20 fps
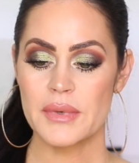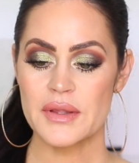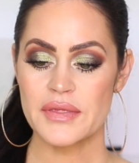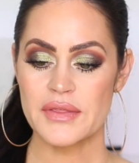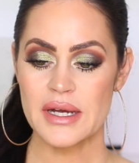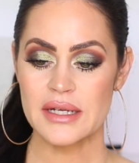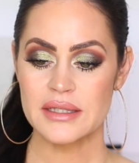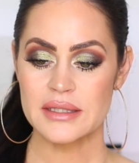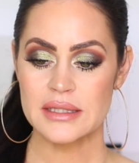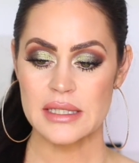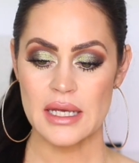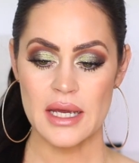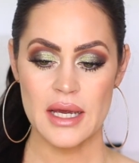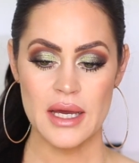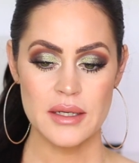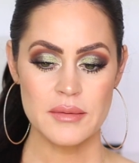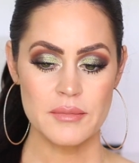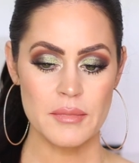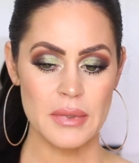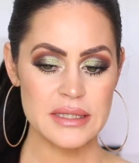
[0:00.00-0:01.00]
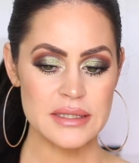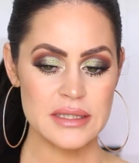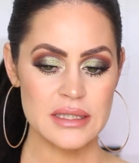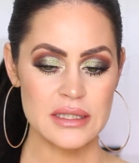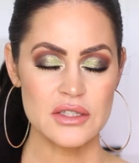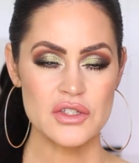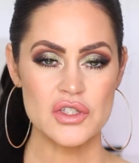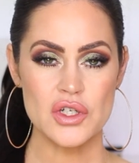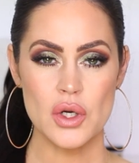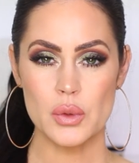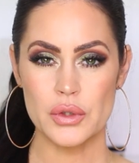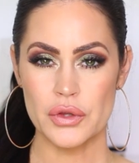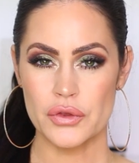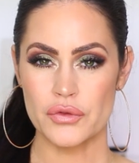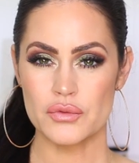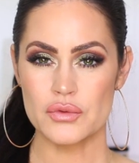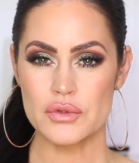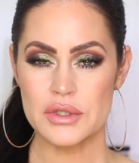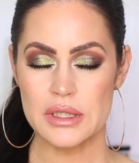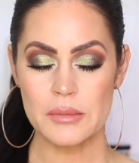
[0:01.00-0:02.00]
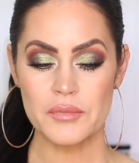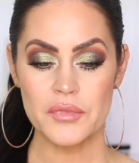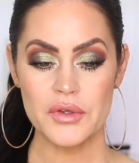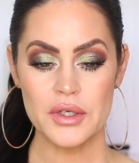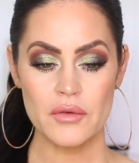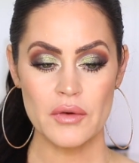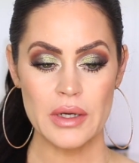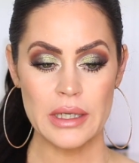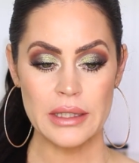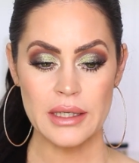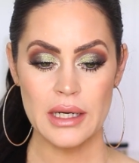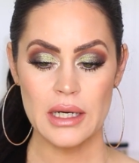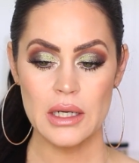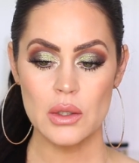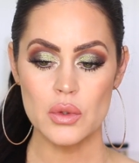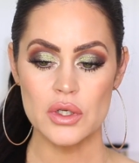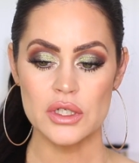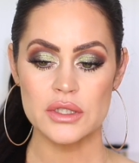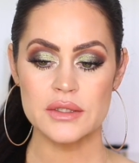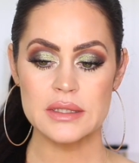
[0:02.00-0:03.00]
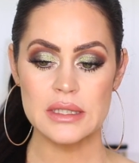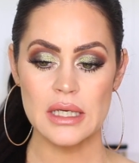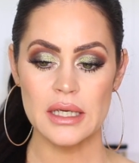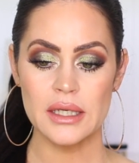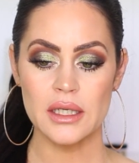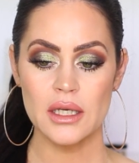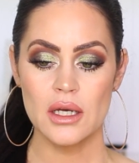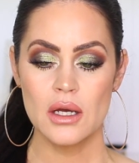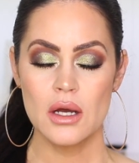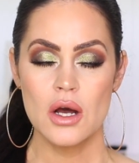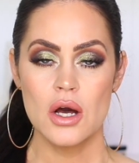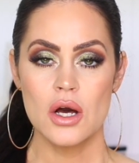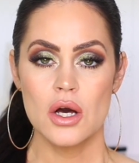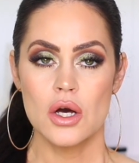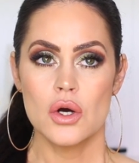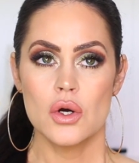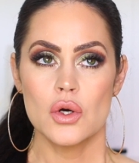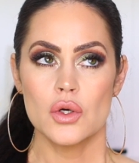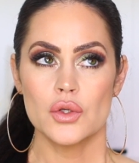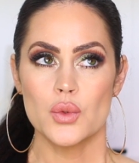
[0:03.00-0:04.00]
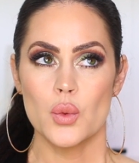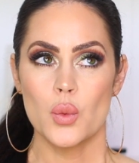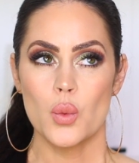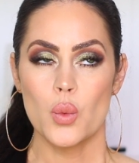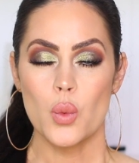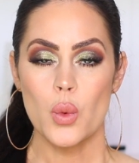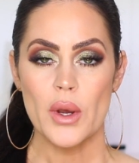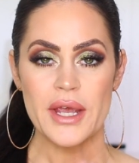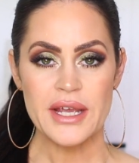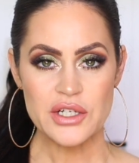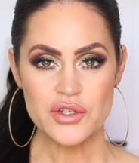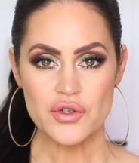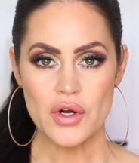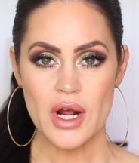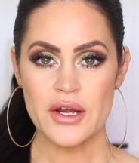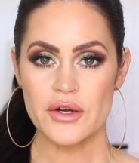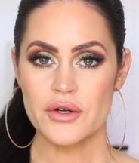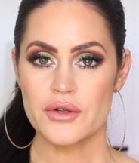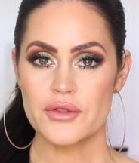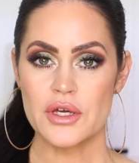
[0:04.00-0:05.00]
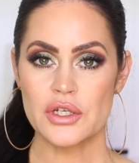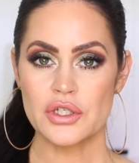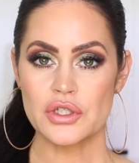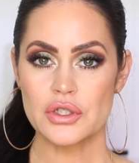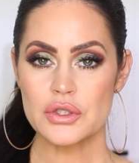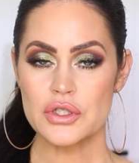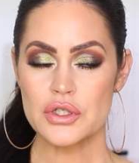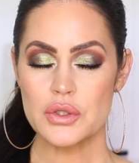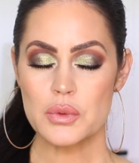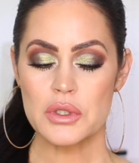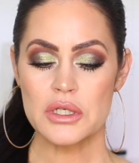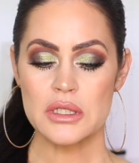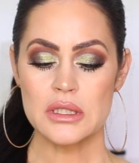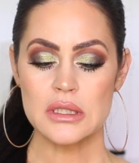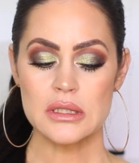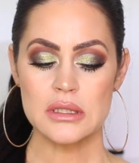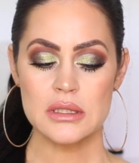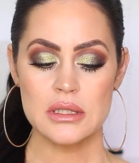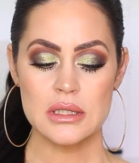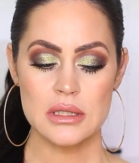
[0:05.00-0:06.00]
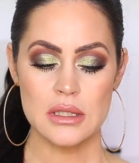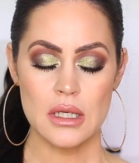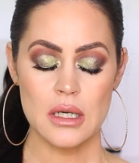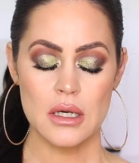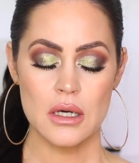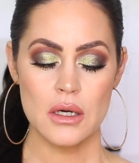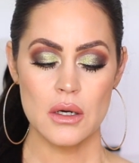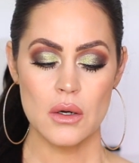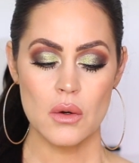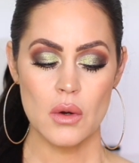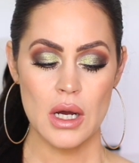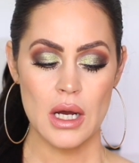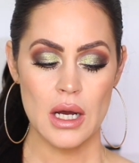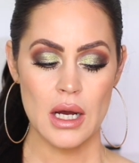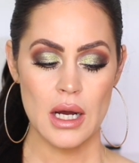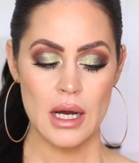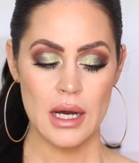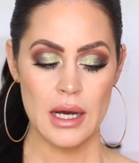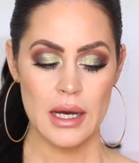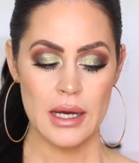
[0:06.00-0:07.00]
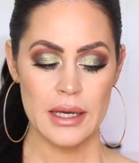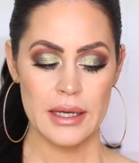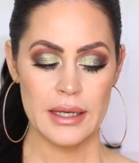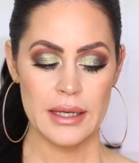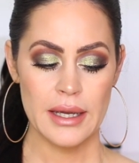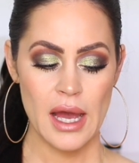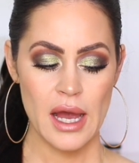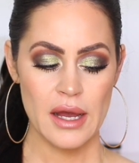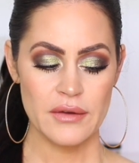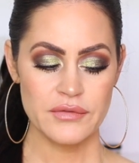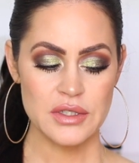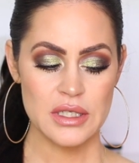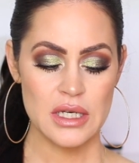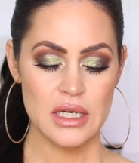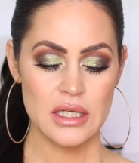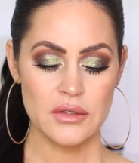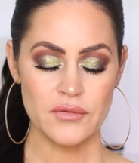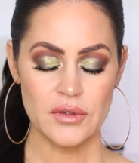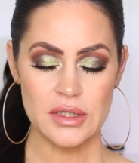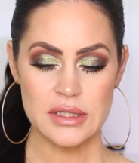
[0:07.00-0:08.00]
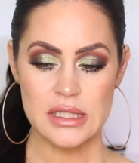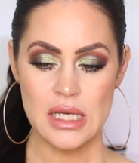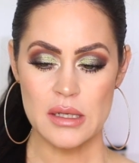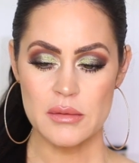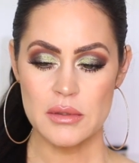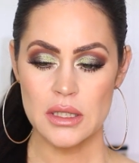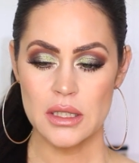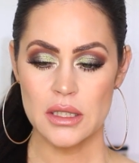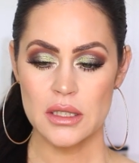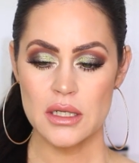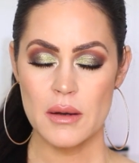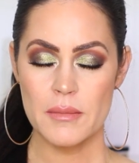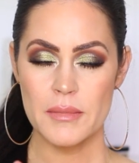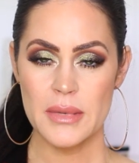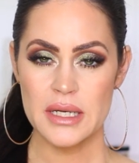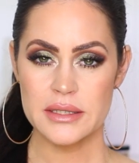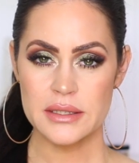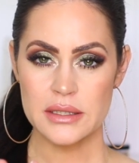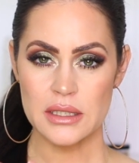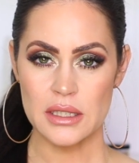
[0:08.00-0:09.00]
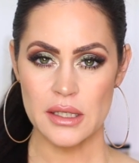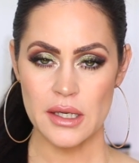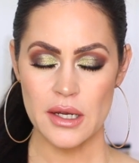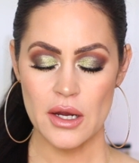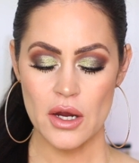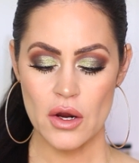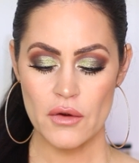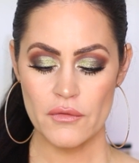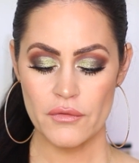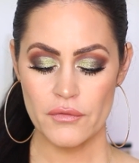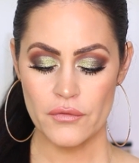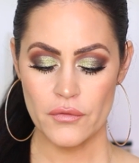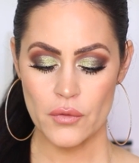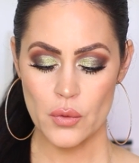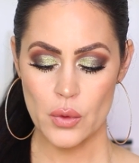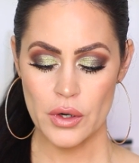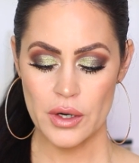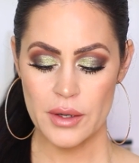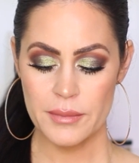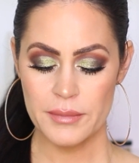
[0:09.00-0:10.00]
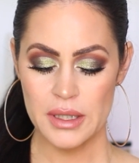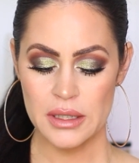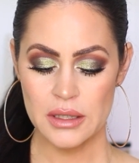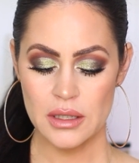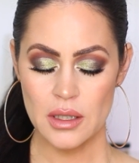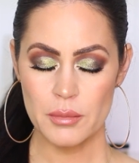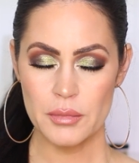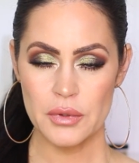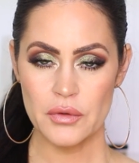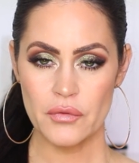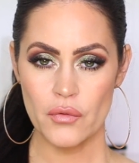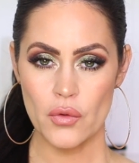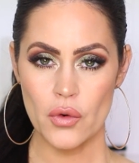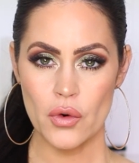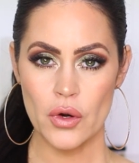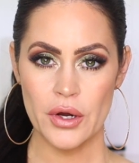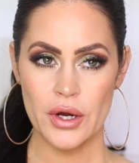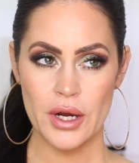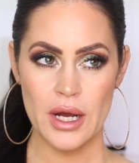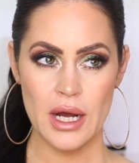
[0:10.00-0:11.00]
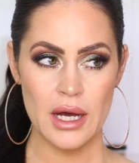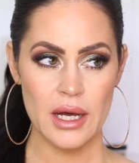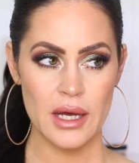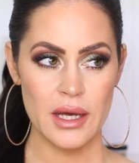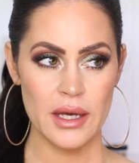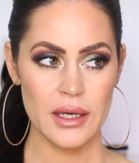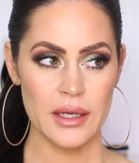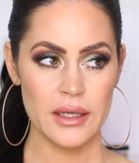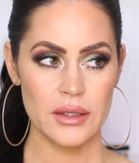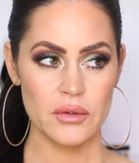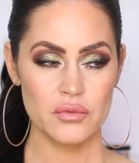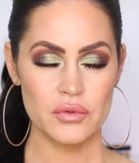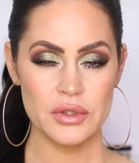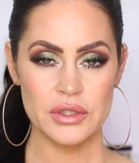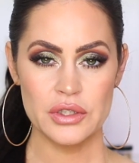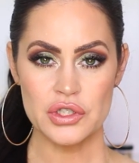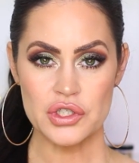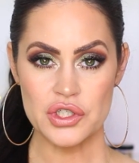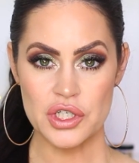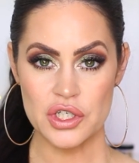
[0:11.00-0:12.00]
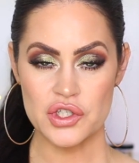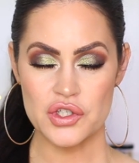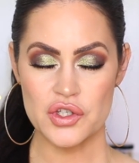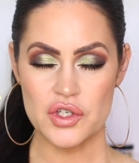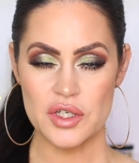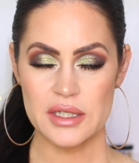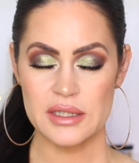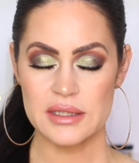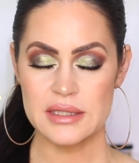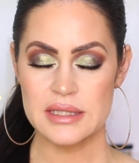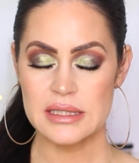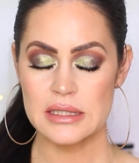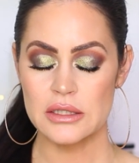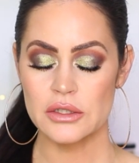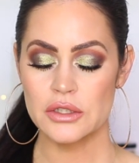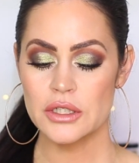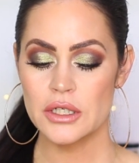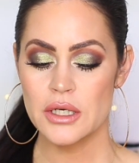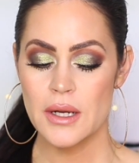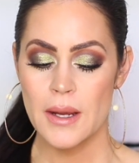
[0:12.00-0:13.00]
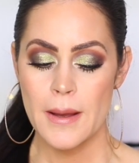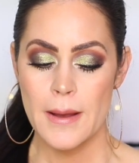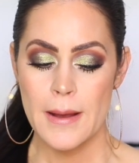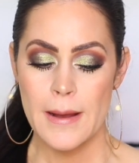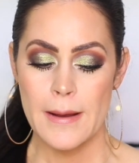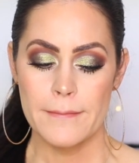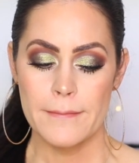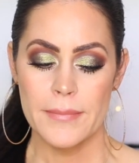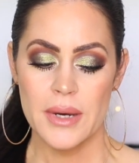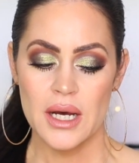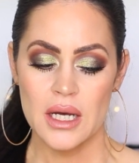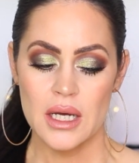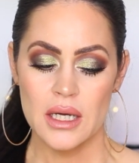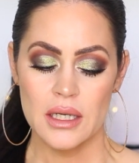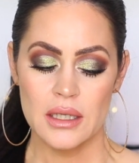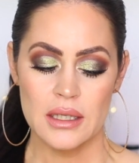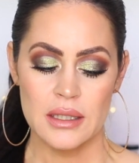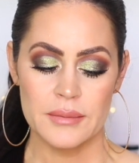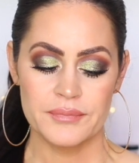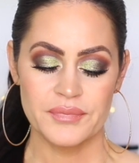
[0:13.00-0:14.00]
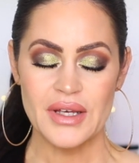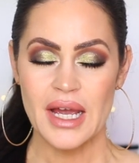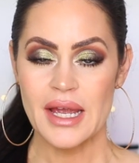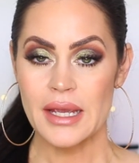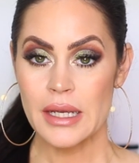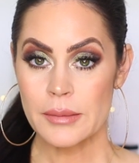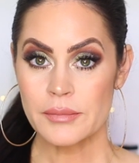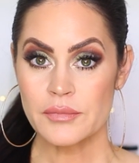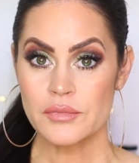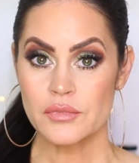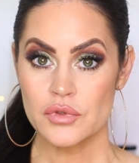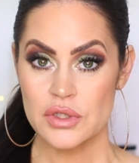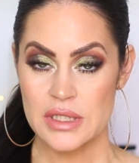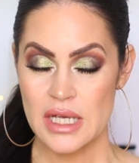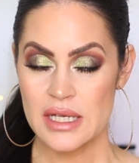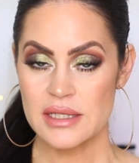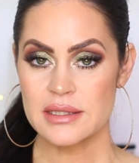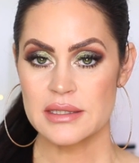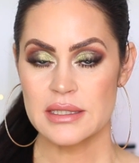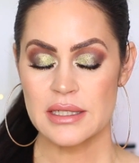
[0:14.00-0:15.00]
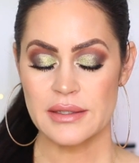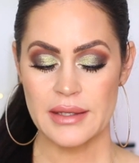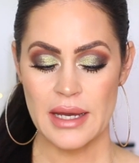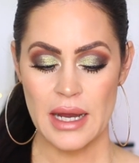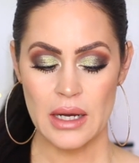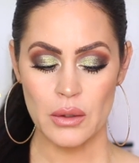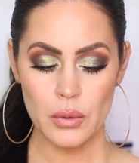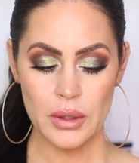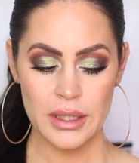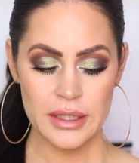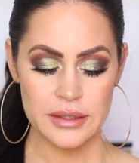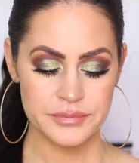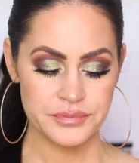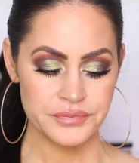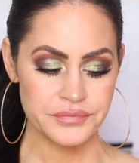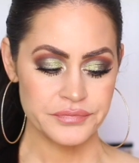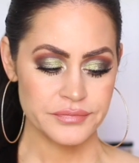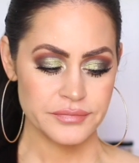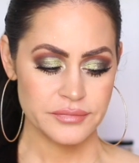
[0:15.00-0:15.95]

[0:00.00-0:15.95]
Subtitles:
But that said, my skin's going through something right now where it's like way drier than usual. So I have to kind of examine my skincare for a minute before I really judge the concealer. But I am testing that one,